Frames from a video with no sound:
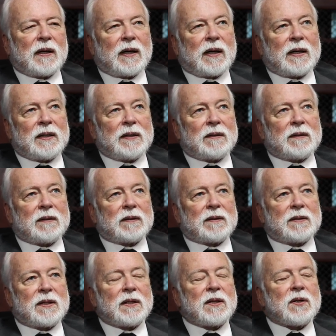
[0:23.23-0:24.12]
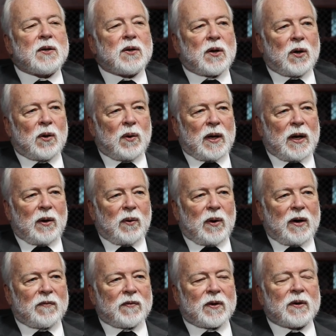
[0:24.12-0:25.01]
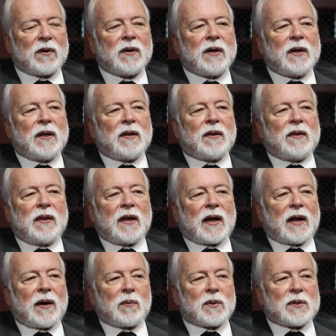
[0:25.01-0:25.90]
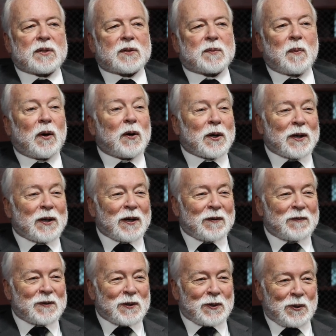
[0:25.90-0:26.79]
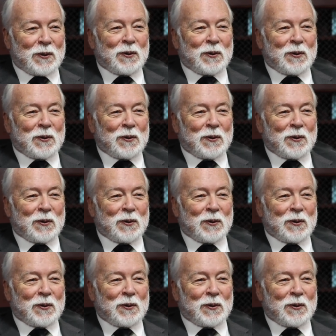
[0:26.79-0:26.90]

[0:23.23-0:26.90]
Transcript: I didn't know, however, that I was smart enough to